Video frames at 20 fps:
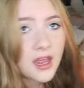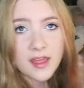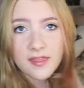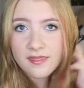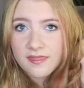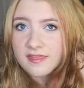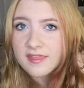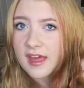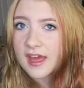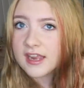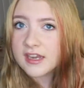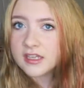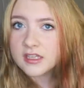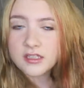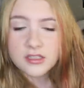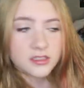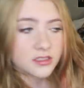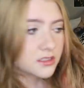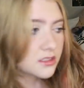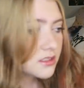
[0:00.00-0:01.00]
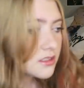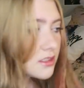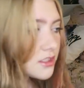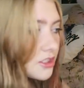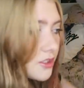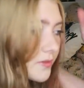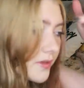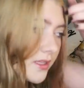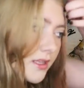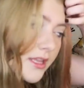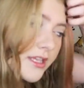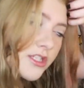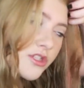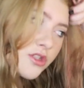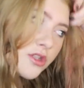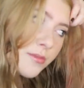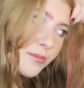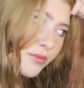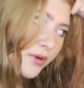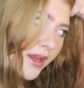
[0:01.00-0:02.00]
and then do it, like
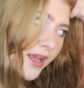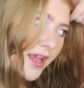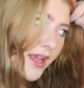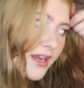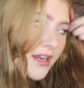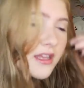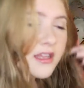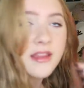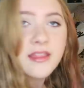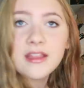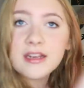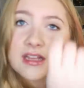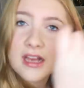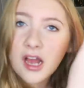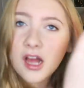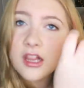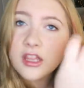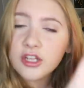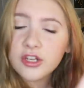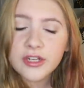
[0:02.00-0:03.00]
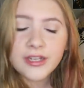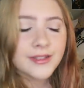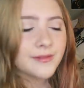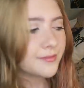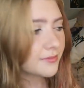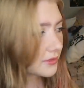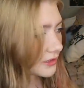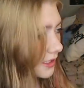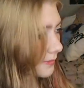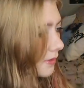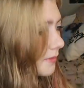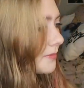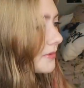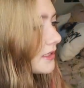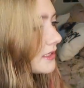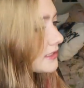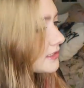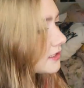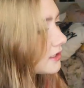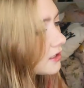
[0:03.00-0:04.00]
do the braid and then color it. That might
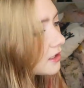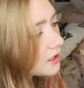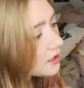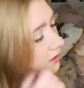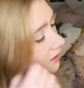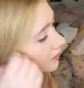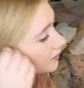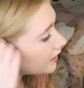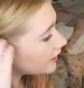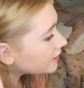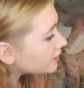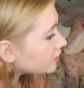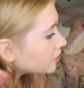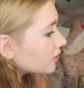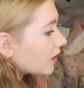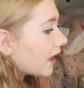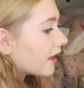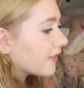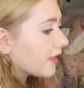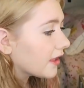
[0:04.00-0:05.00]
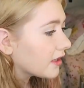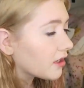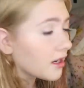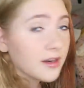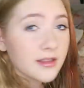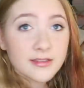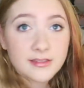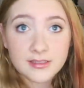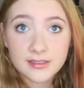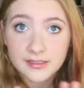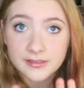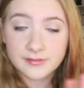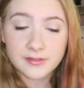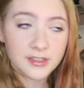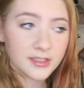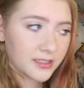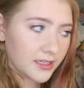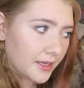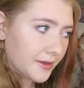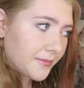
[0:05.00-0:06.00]
be easier. Let's try that, honestly,
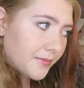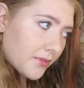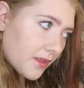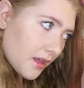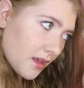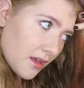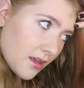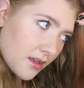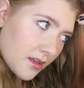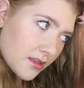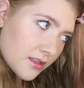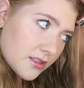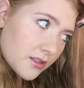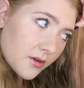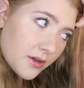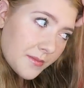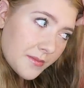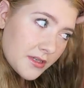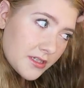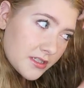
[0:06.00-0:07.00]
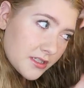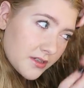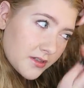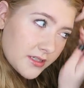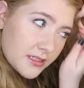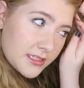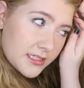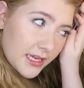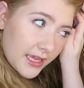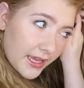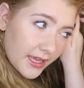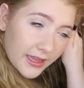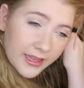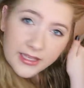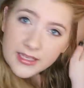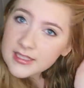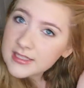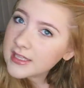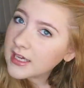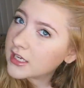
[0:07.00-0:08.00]
okay? So what I'm gonna do is take
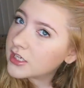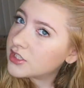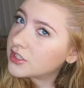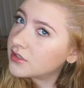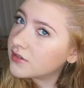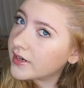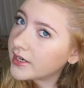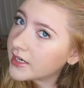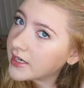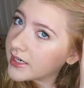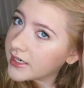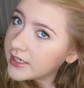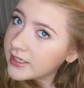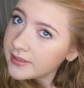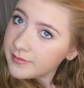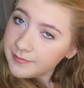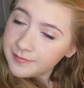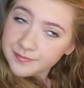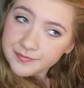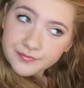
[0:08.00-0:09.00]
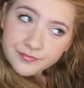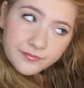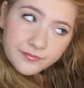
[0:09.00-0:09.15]
like a section right here